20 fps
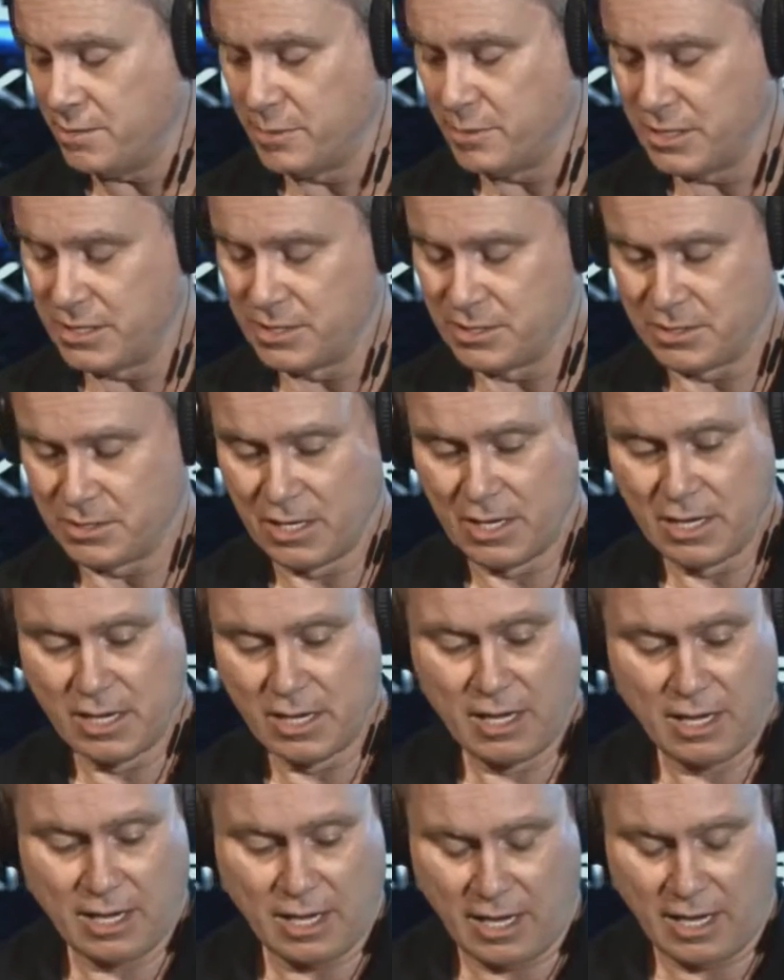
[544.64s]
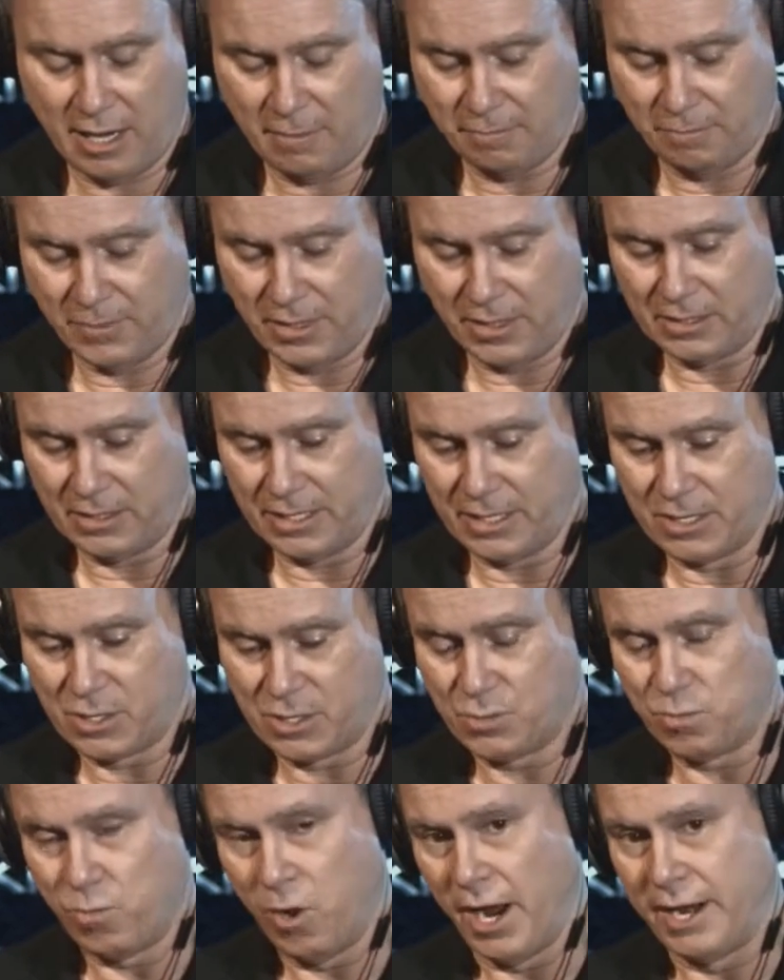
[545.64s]
of these elitist
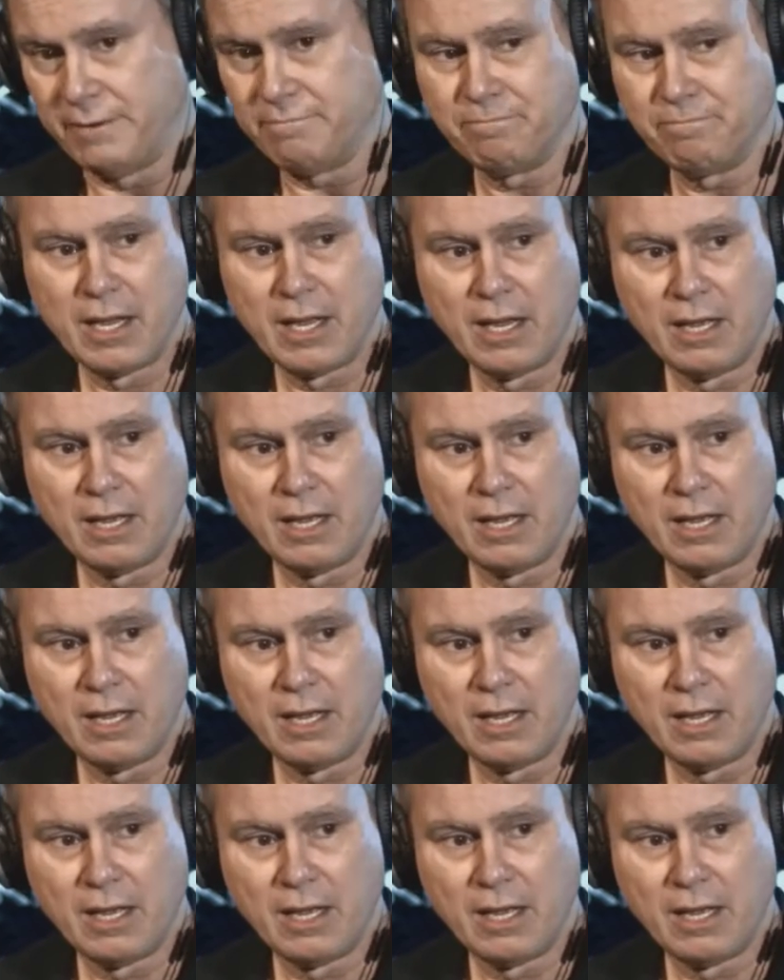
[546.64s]
swine.